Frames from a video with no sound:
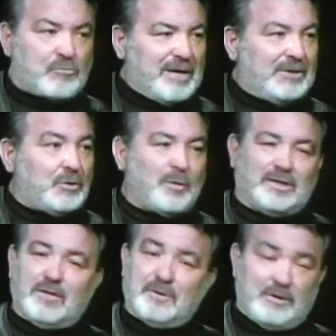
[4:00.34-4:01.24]
write
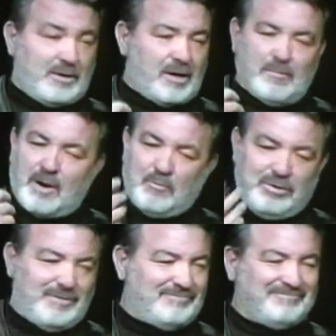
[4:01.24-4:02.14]
whatever come up.
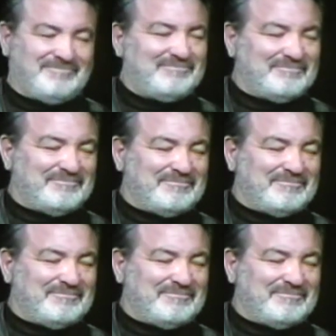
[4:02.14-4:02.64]
Yeah, yeah.